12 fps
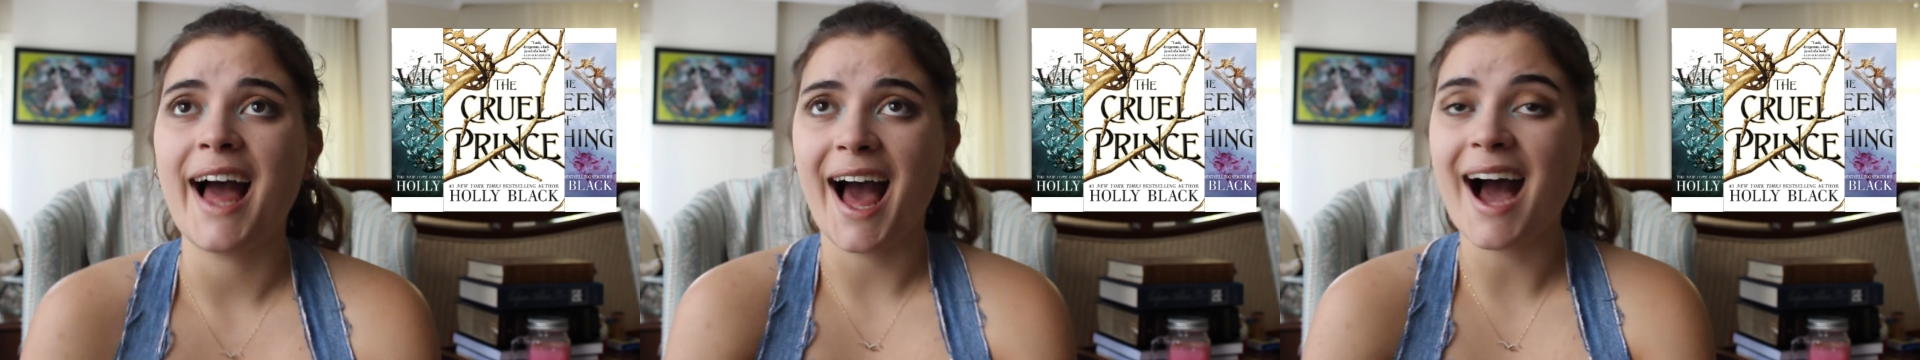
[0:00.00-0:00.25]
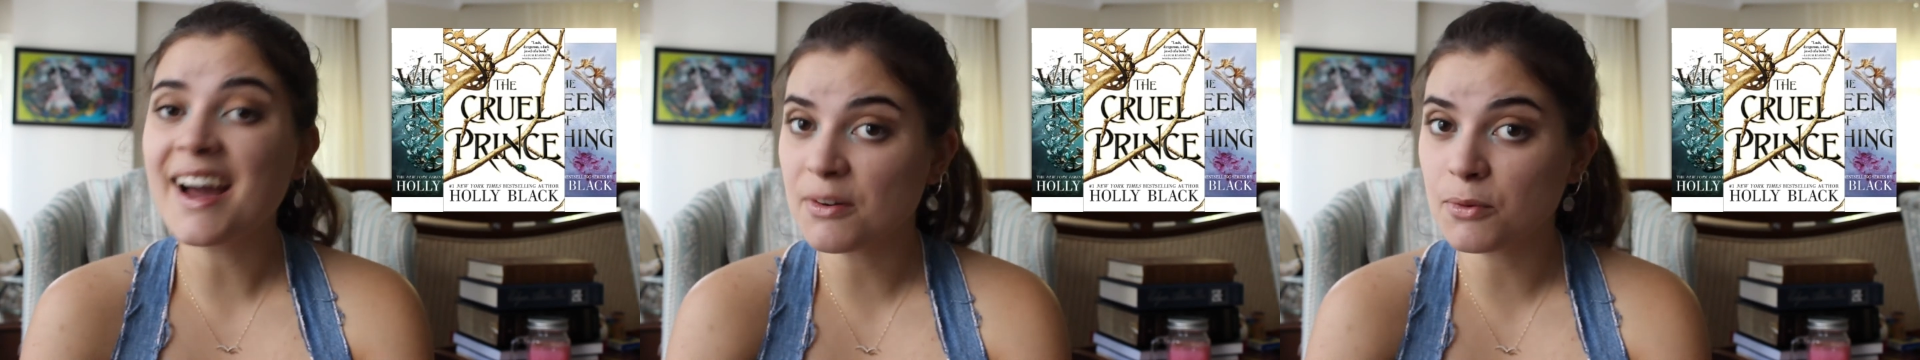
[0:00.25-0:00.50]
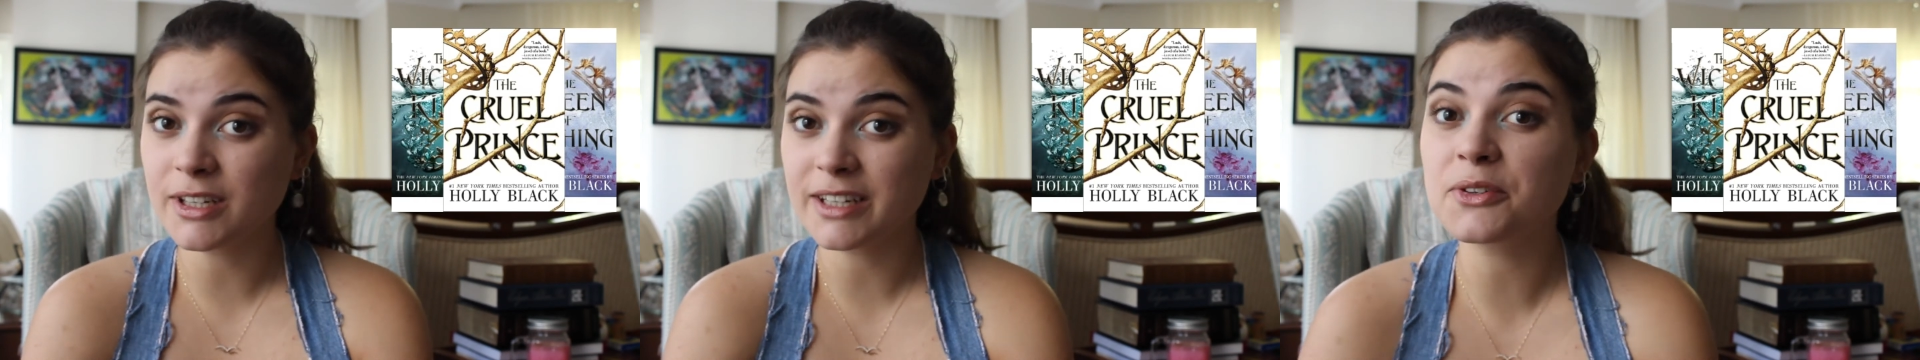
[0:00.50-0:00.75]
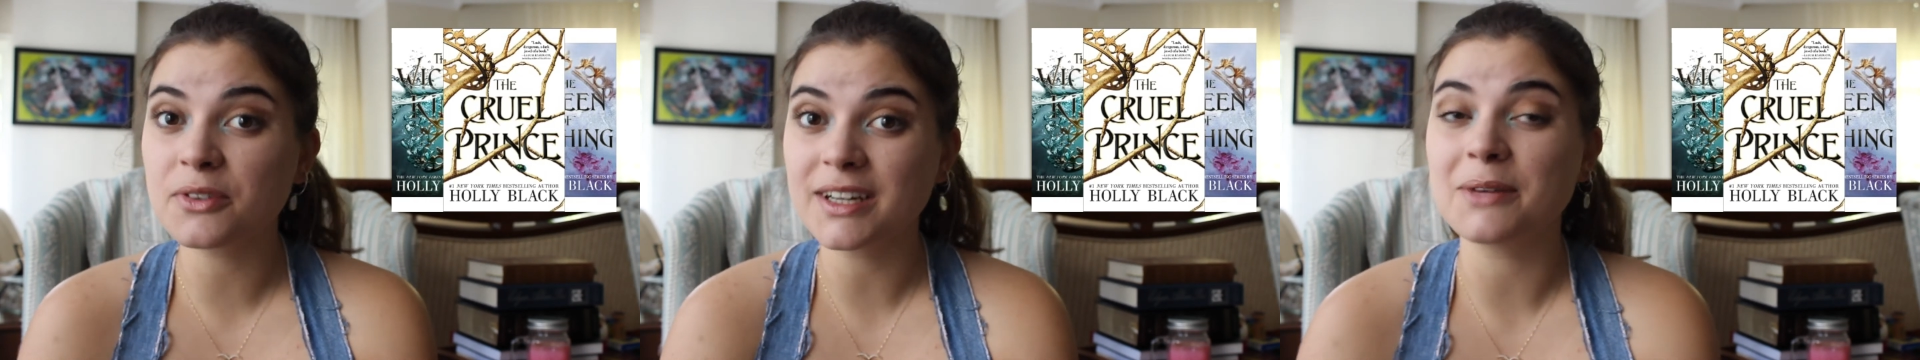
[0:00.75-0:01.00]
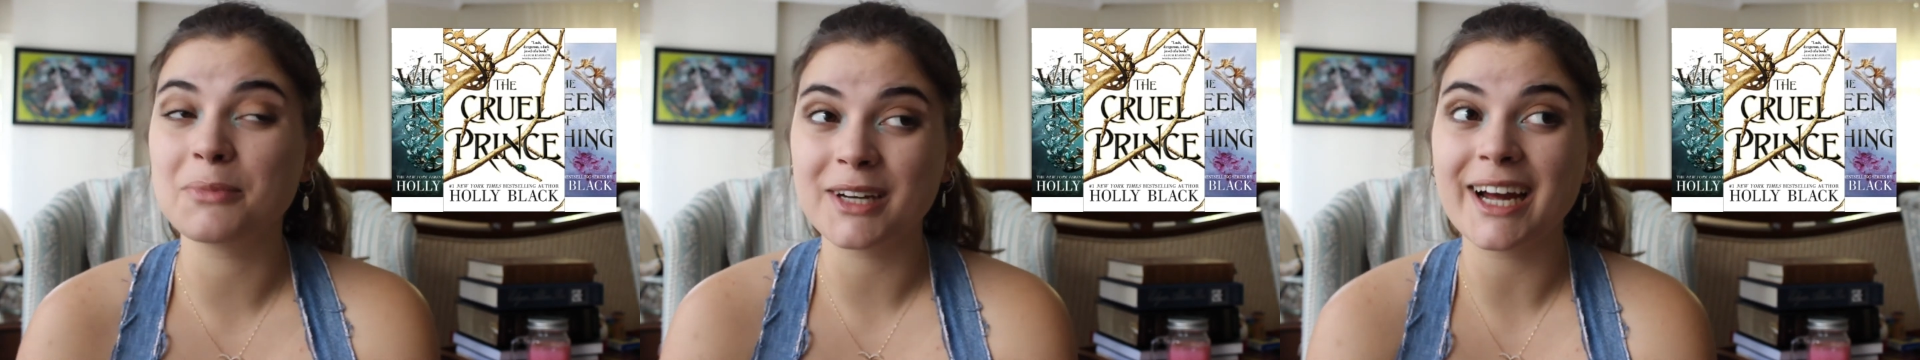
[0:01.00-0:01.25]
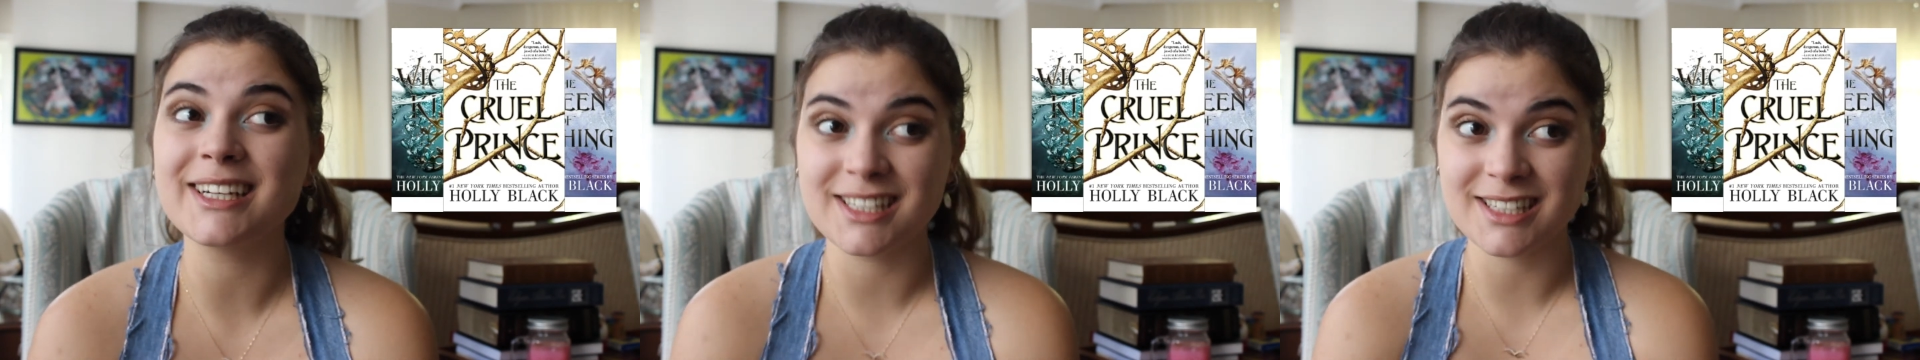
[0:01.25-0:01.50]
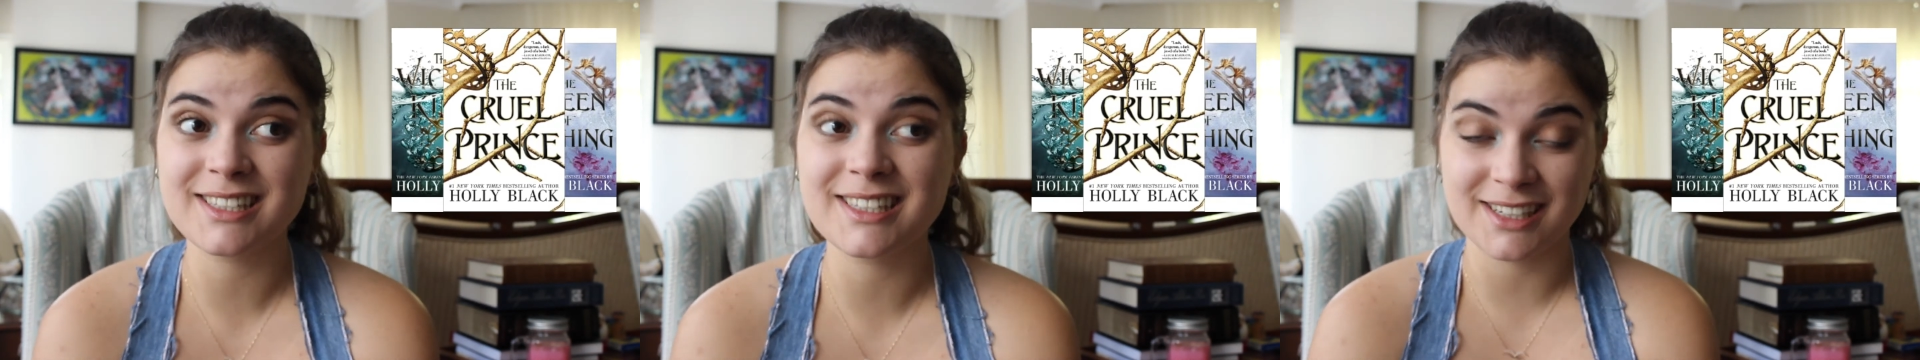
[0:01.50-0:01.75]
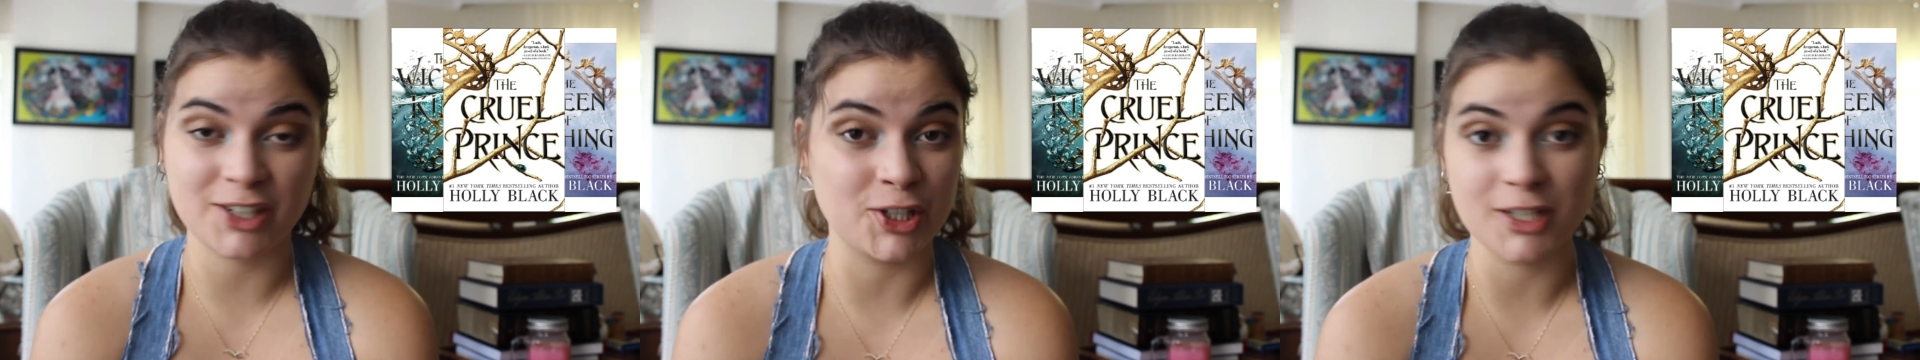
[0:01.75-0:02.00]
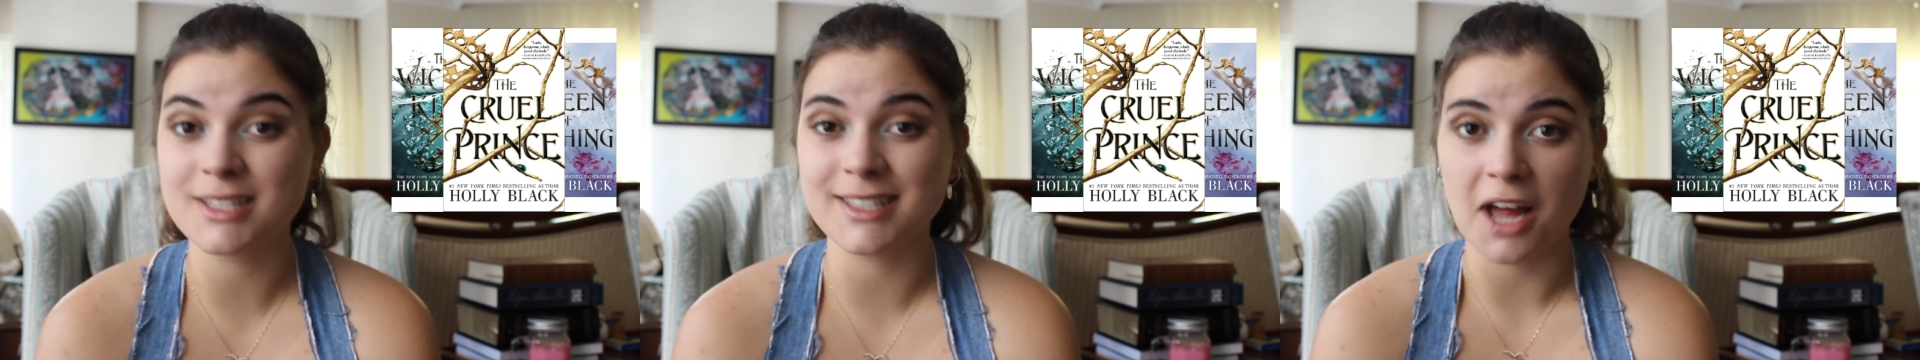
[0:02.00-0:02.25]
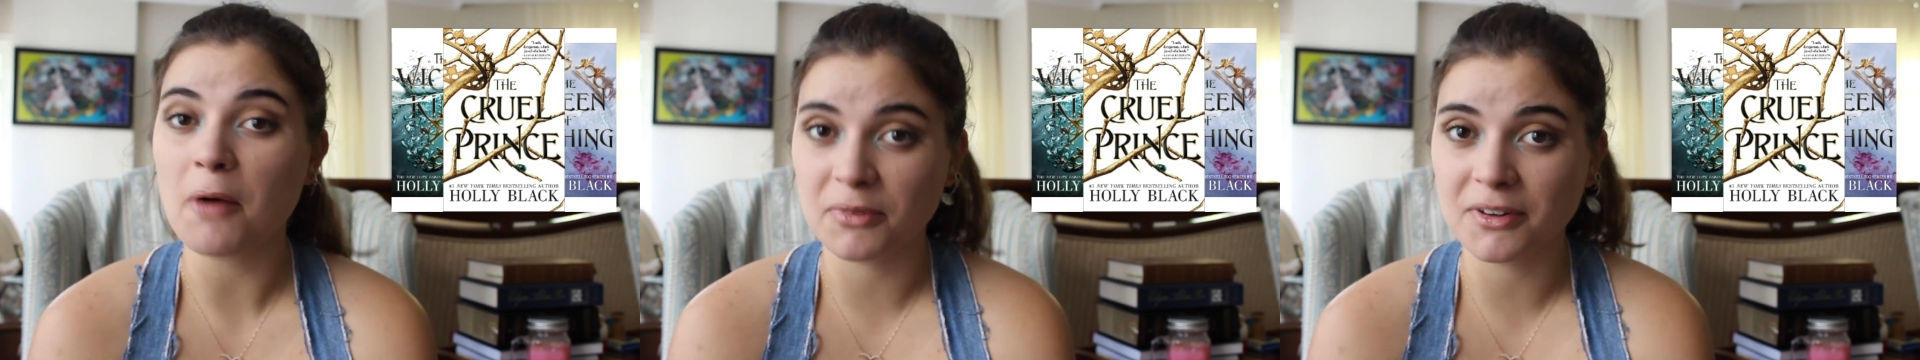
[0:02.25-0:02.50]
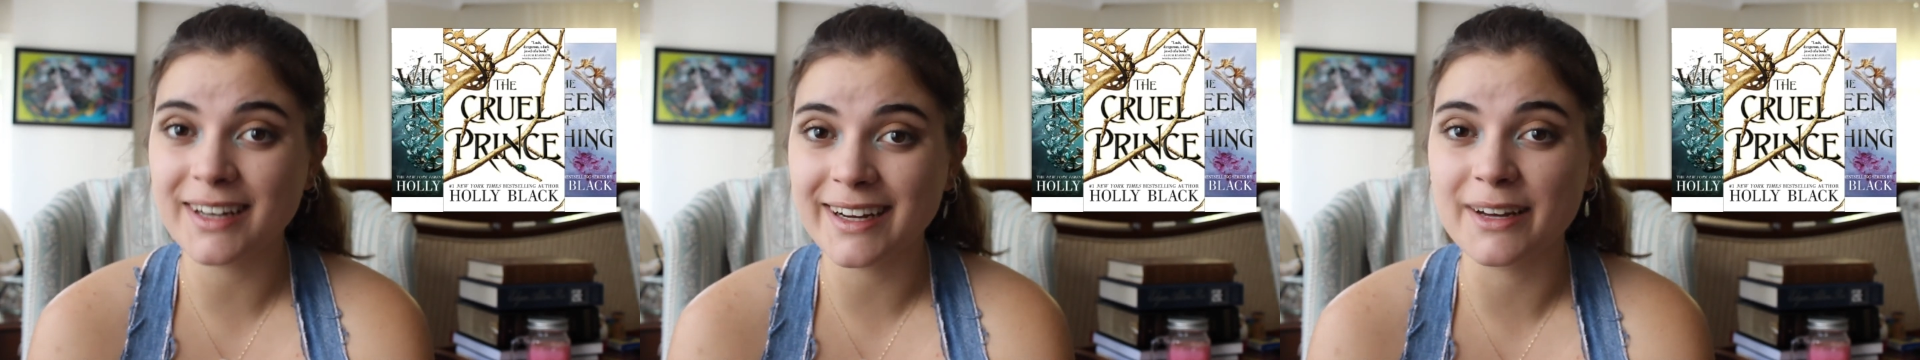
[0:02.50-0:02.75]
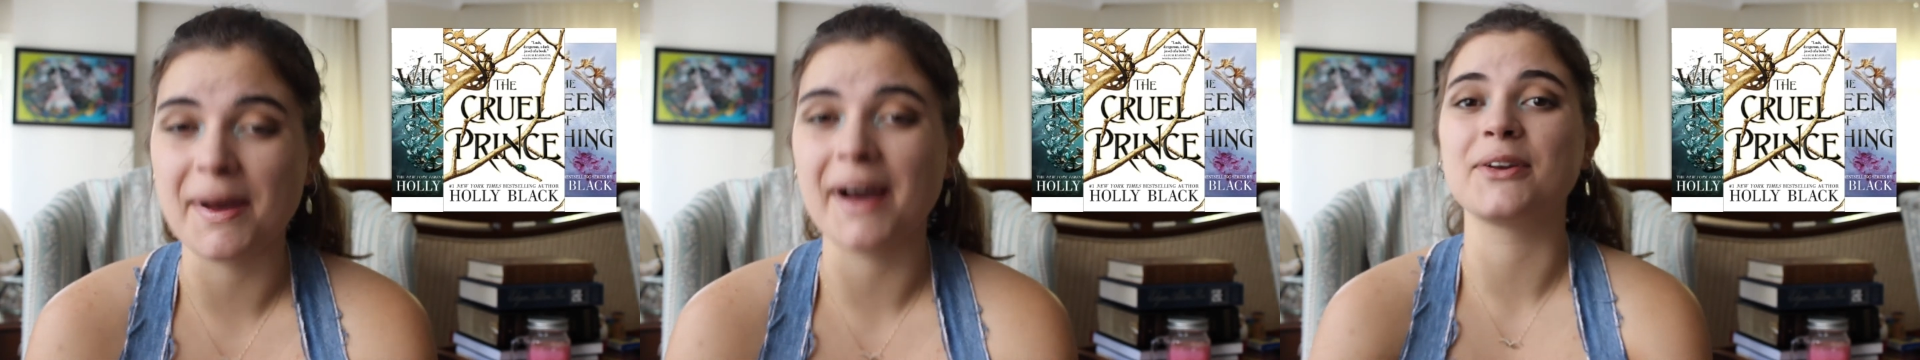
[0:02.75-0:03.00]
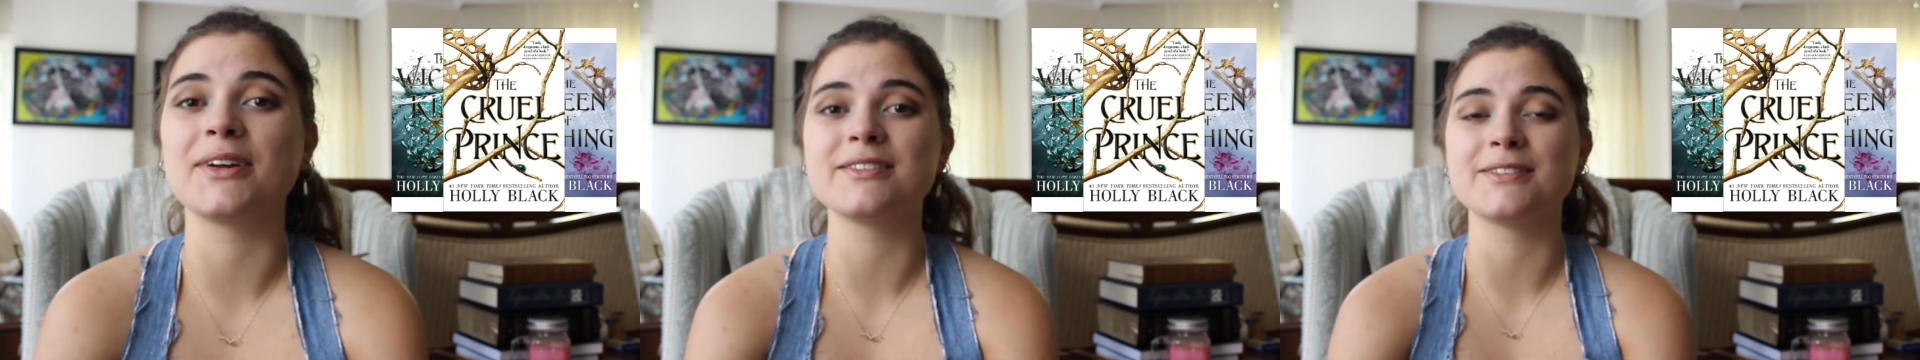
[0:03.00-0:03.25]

I would agree, but I just couldn't stop reading about it,